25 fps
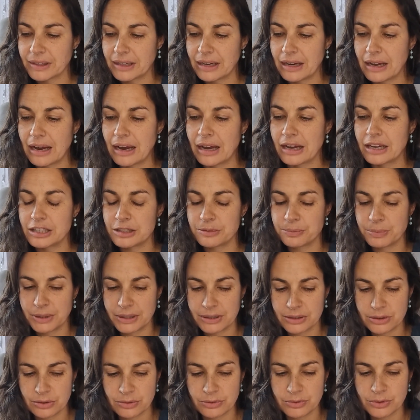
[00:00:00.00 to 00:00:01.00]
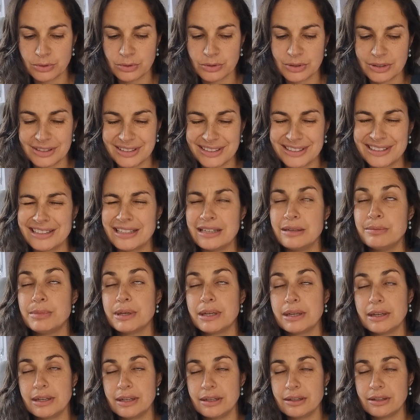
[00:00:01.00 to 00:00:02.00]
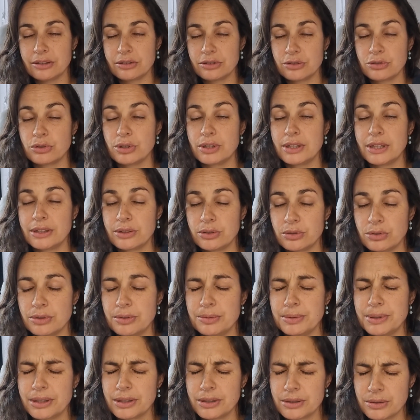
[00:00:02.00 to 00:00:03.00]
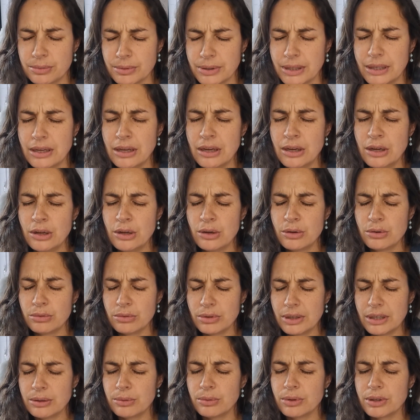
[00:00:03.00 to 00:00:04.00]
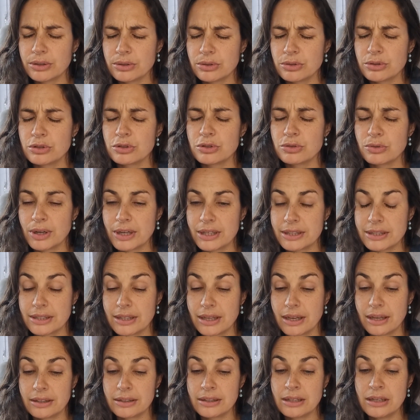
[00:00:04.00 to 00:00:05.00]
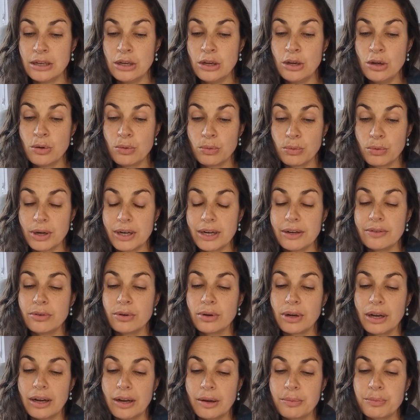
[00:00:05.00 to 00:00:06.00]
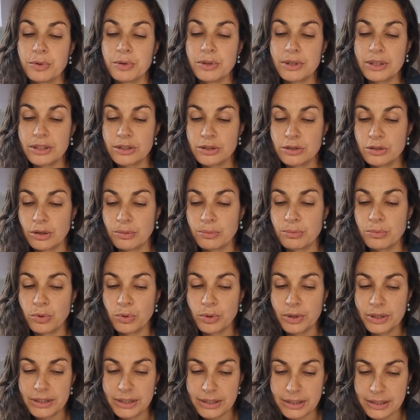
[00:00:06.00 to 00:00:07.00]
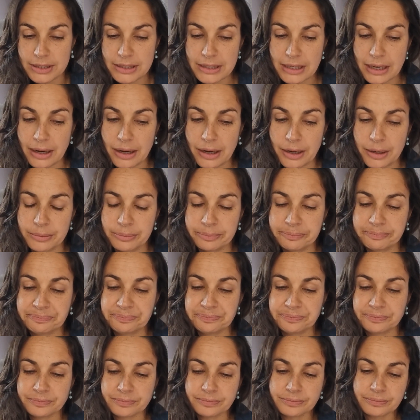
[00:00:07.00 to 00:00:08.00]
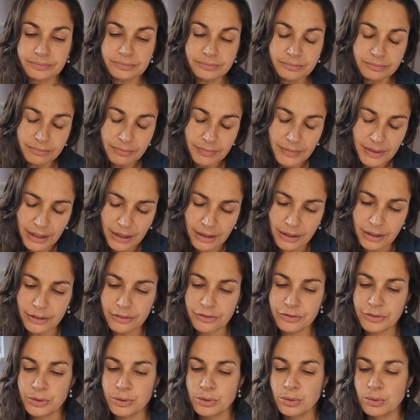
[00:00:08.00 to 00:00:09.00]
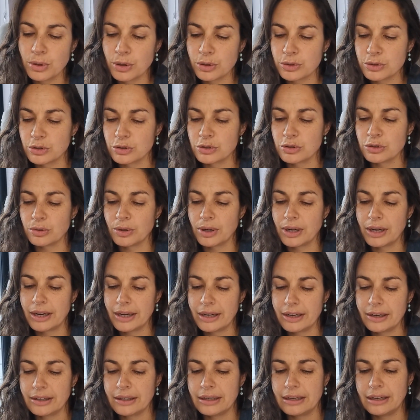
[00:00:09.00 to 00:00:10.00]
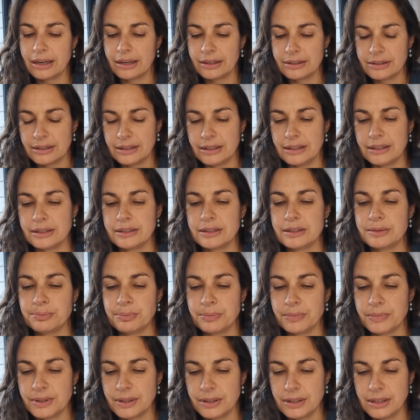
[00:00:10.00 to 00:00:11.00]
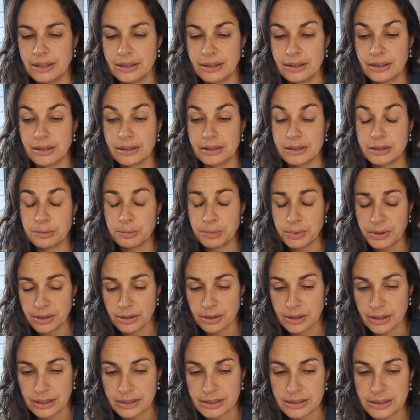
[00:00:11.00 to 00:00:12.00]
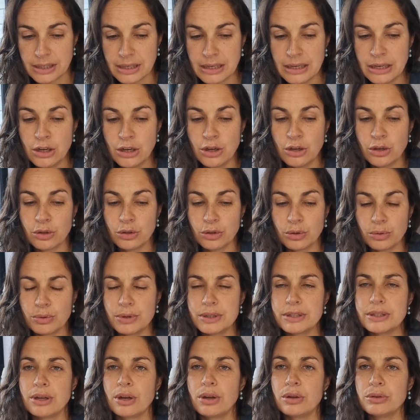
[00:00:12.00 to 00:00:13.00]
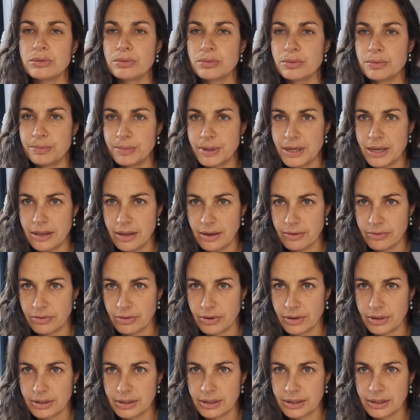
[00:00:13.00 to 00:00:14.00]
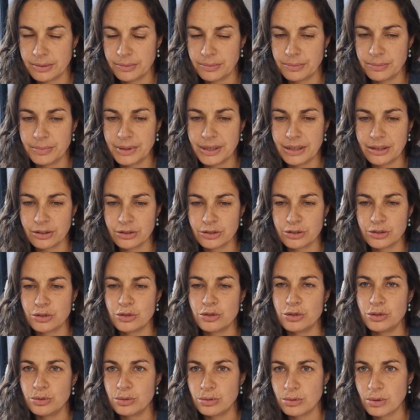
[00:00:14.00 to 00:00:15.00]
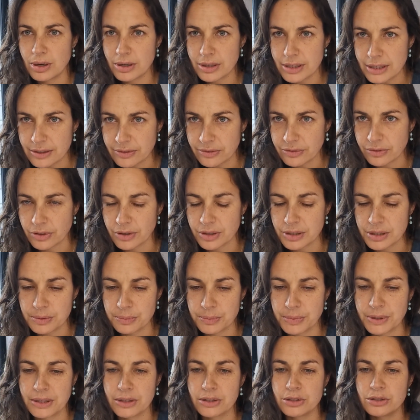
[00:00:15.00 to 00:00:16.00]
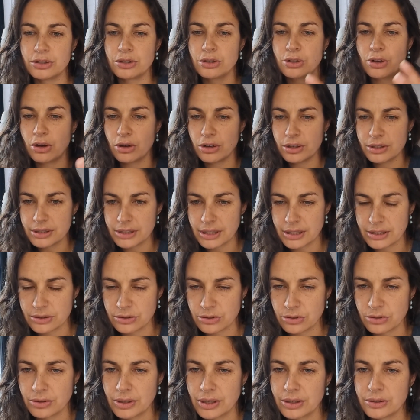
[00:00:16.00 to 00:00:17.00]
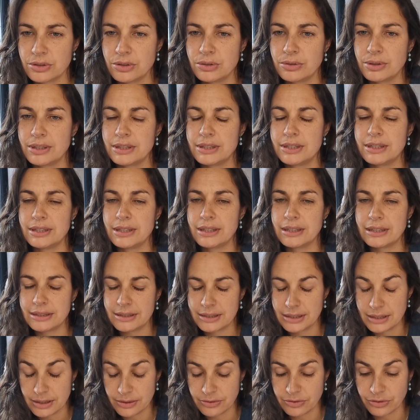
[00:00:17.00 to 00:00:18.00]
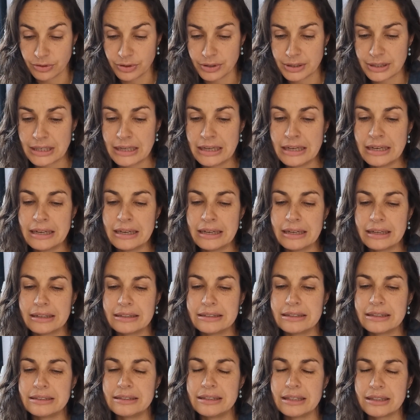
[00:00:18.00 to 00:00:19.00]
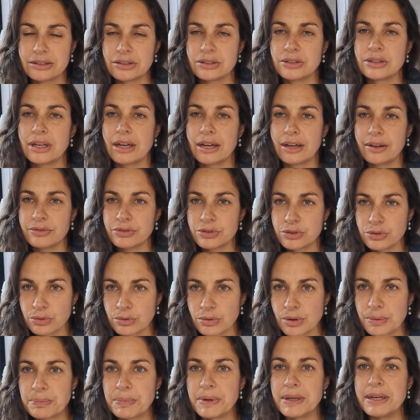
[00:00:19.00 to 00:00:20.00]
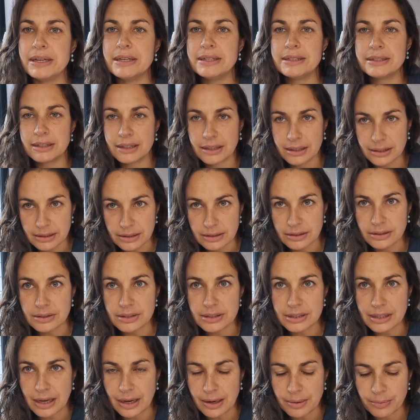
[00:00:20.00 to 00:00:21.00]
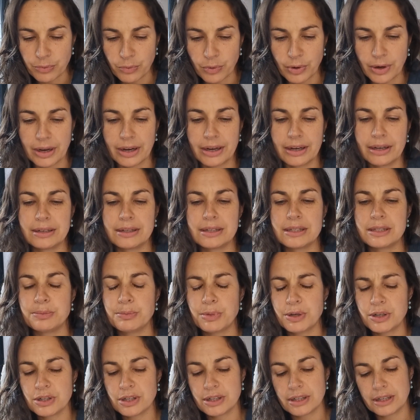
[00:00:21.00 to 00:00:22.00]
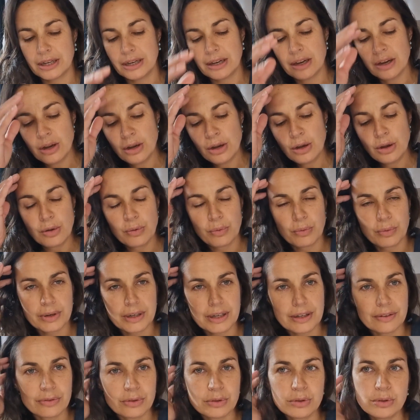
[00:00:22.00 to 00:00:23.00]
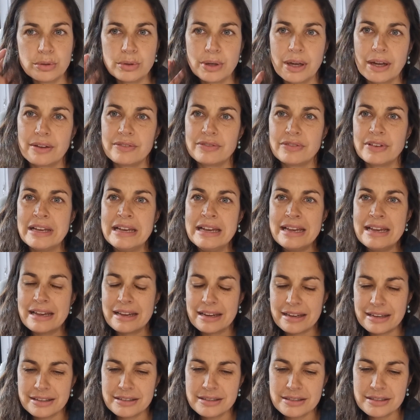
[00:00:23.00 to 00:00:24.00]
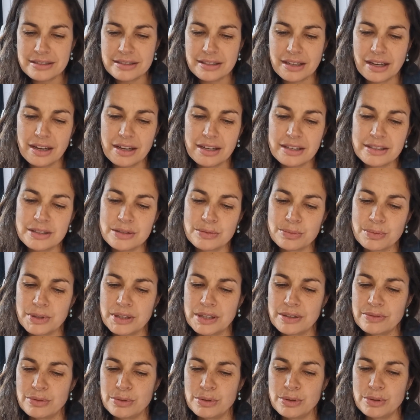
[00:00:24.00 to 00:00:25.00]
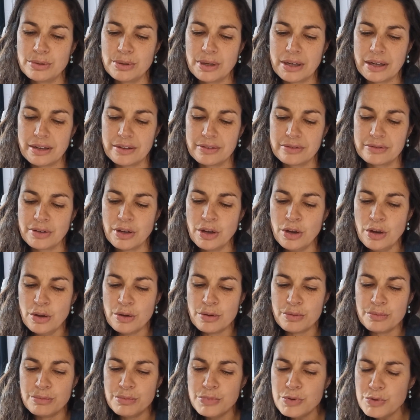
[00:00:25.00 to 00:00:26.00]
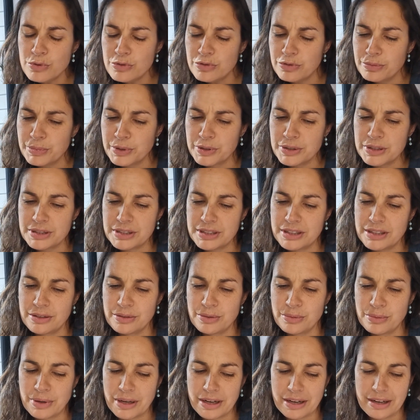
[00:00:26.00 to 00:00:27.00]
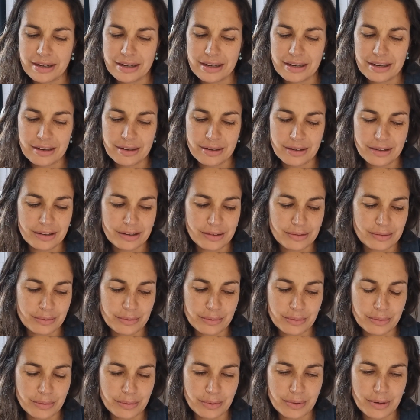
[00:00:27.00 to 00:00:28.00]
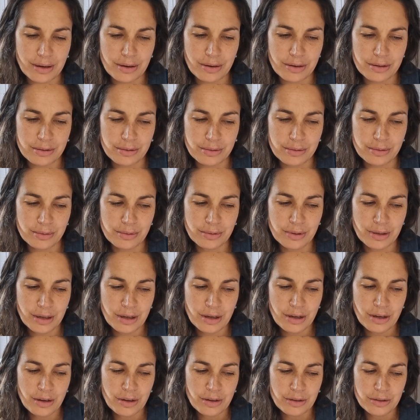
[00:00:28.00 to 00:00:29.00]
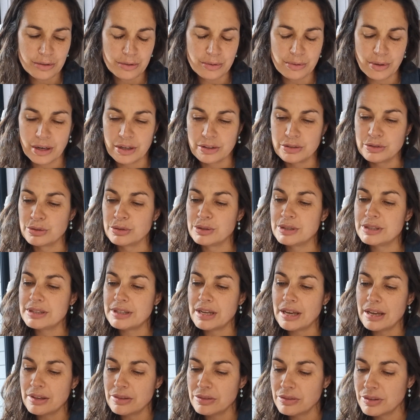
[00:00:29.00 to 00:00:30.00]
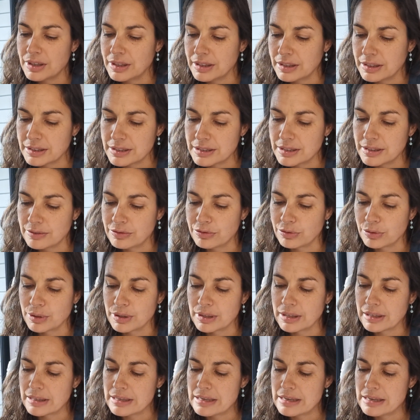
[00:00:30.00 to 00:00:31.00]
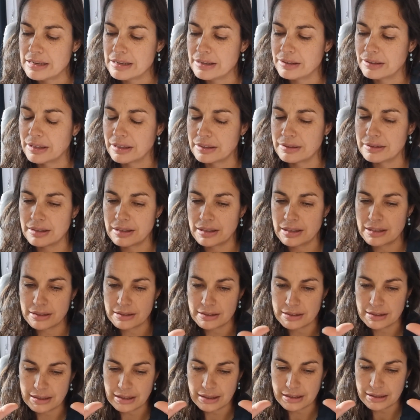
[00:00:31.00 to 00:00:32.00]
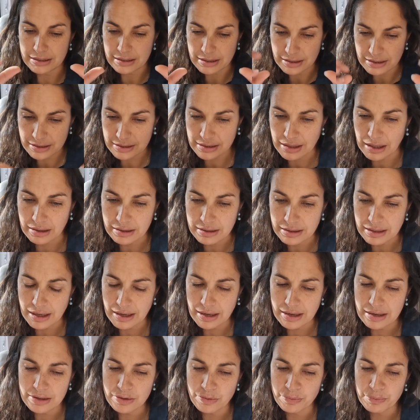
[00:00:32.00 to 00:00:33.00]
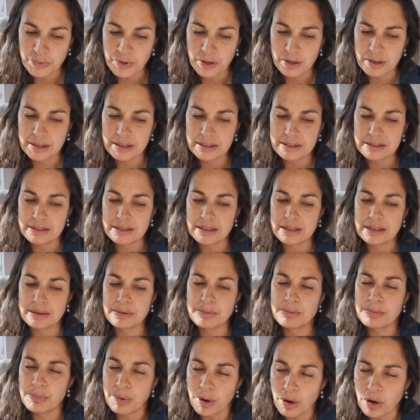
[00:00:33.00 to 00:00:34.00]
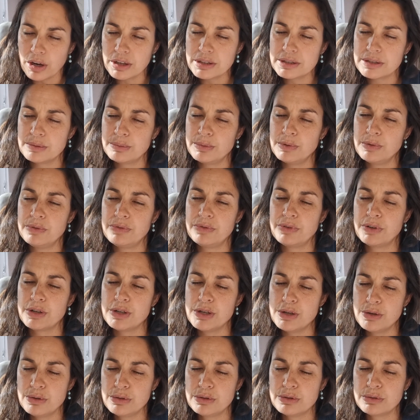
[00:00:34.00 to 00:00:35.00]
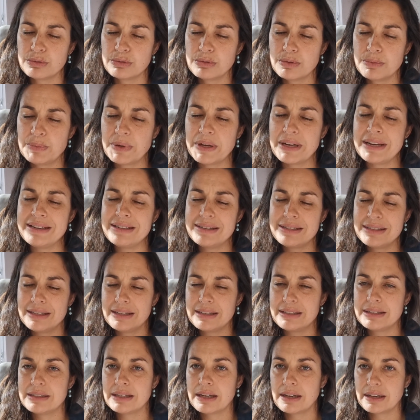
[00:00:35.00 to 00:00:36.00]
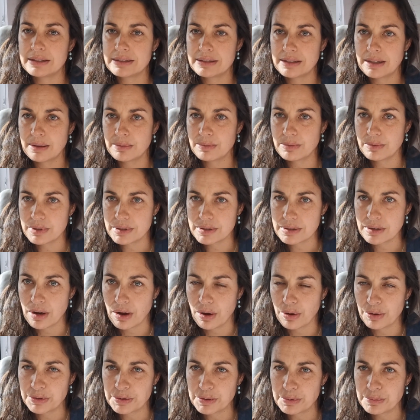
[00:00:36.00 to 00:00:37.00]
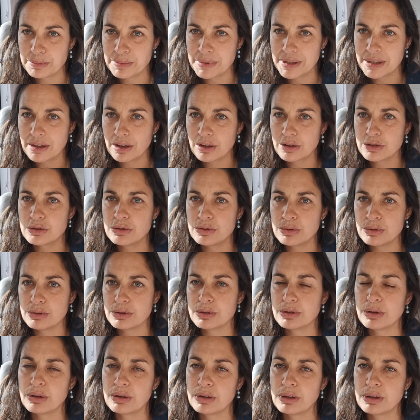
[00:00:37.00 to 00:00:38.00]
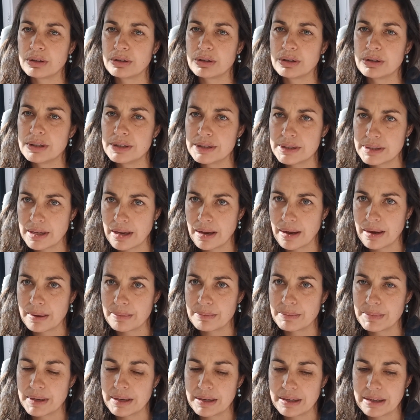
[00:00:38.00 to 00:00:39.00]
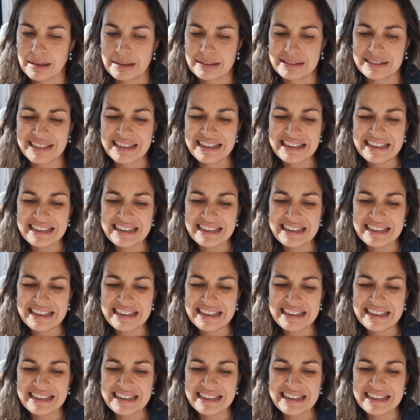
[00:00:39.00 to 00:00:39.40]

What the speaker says: aspects of you, seemingly contradictory, because we really want to stress that whatever happened in some point in time, if you were to try again the experience, the result would be different, because you are different, because the context around you is different, and it doesn't have to repeat in the same way. And especially whenever you have insights, whenever you have movements in a way where you understand things differently, that things sunk in, it's impossible for you to repeat the exact same result, because you are no longer the same. And